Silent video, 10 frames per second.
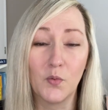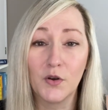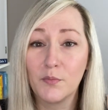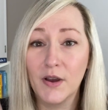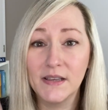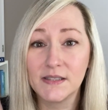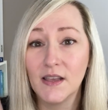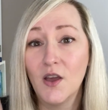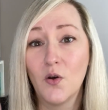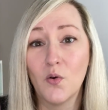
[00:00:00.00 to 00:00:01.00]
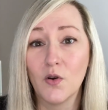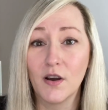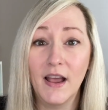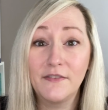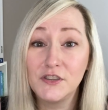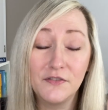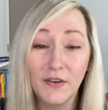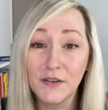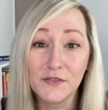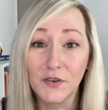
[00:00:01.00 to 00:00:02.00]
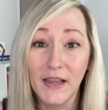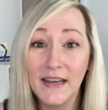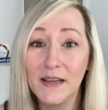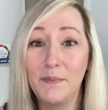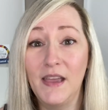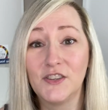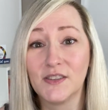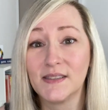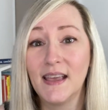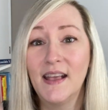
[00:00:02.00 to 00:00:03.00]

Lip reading: WordPress or FG funnels for landing pages,